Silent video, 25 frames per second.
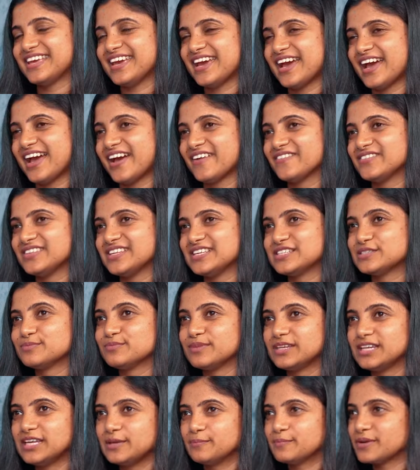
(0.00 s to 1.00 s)
they have these
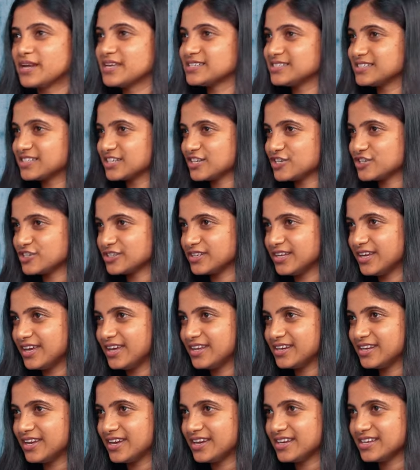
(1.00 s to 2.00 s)
mini presentation
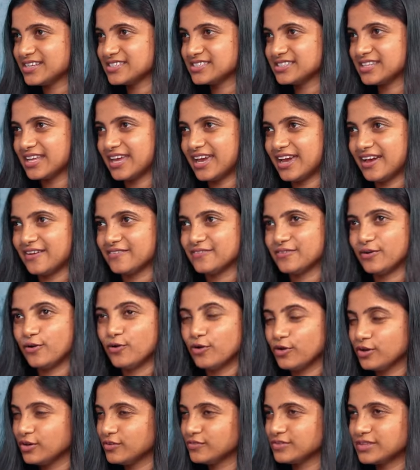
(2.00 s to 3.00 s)
areas. They have
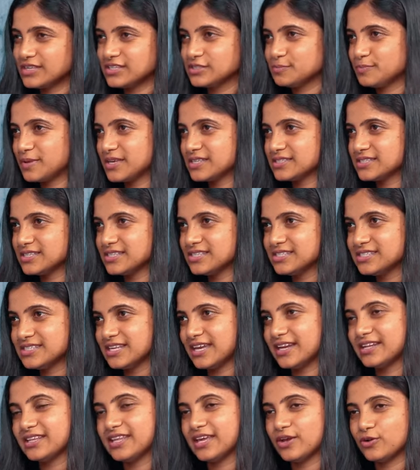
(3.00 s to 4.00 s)
all of these
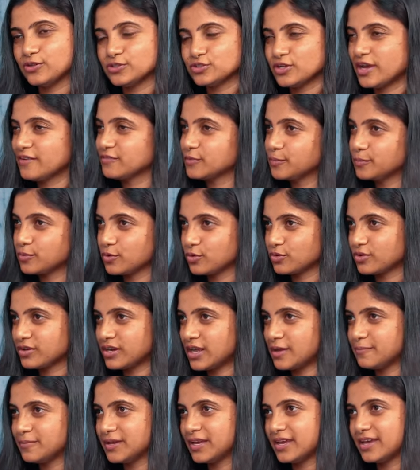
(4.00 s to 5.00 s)
spaces, and they also have a
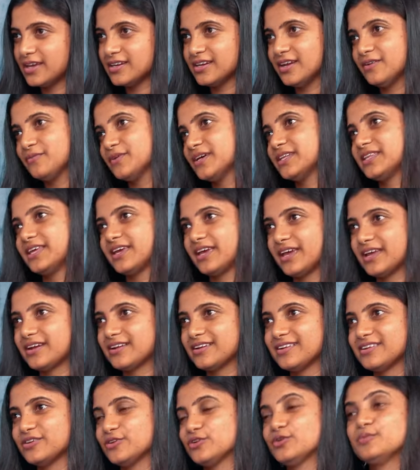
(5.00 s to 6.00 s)
prototyping area where they
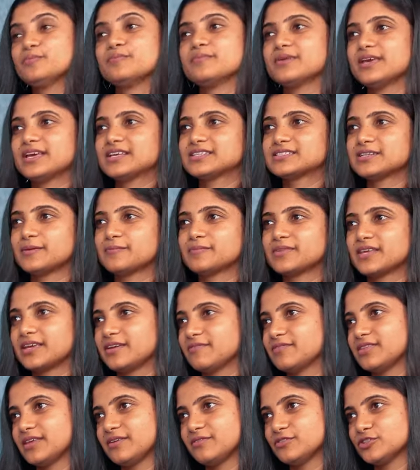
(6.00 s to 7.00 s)
can you know make
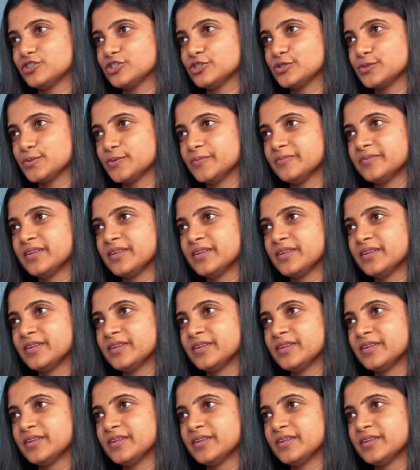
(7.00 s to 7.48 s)
something if they wish to.